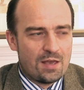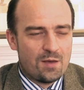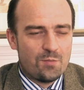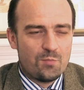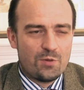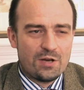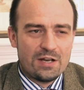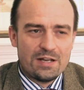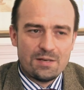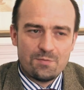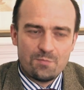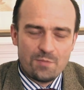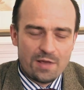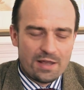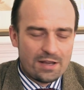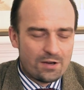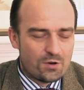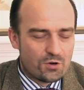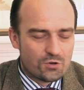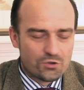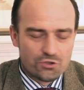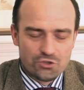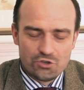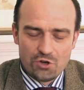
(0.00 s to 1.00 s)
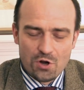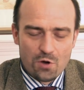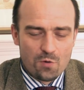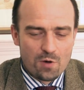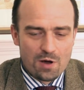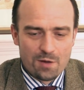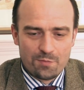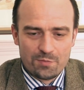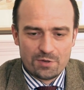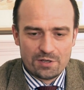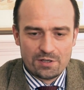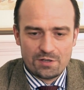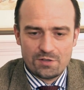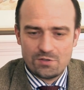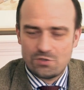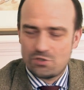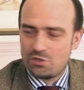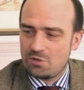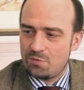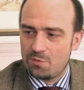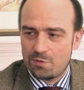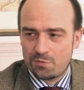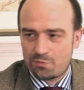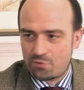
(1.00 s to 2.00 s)
but it may not show up in
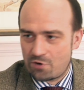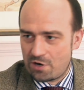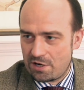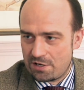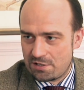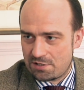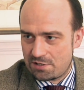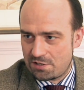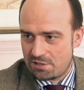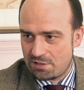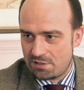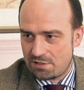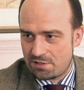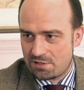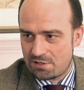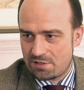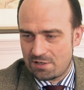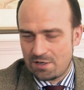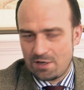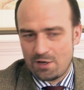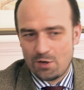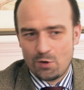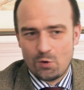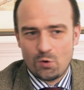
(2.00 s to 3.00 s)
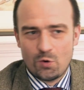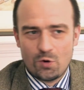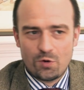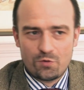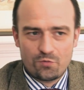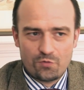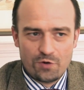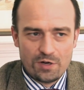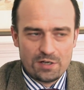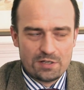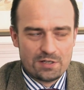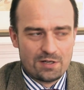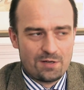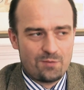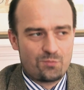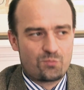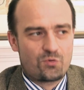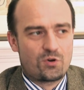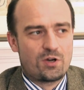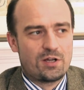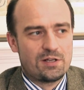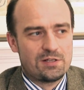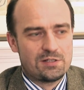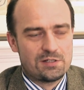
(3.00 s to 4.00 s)
consumer prices or in retail
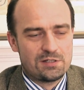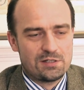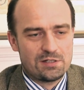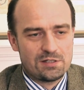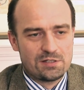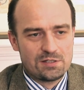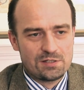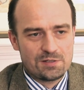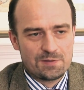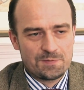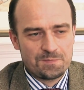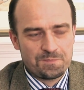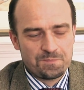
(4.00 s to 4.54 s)
prices.